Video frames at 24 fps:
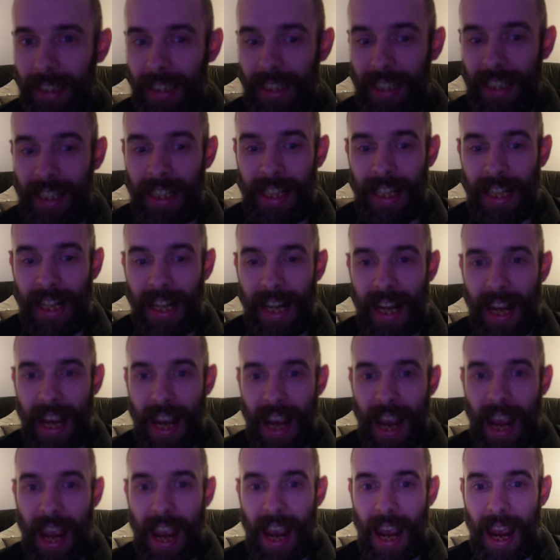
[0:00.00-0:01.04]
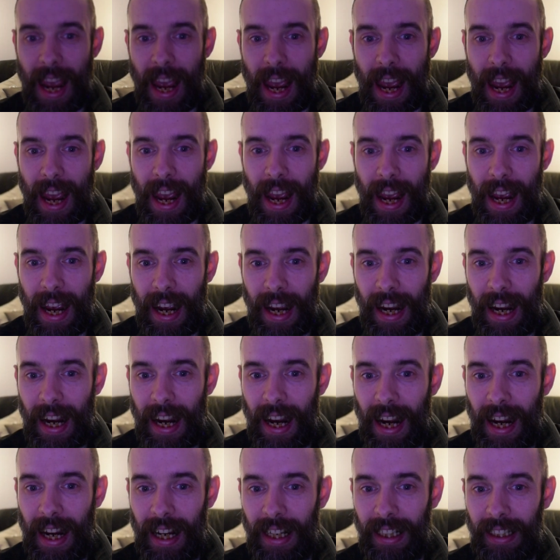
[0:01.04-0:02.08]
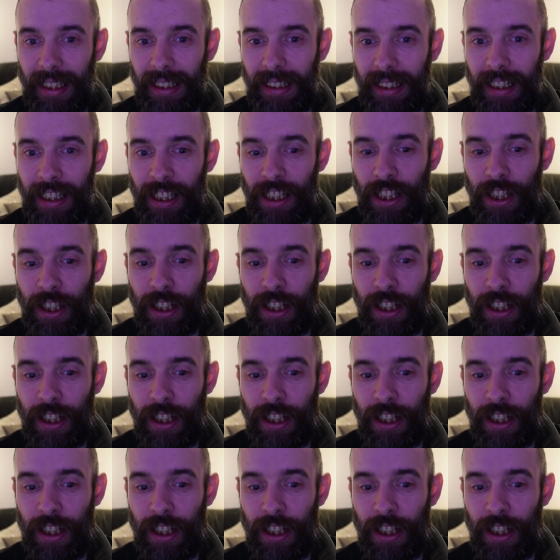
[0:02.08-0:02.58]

yeah,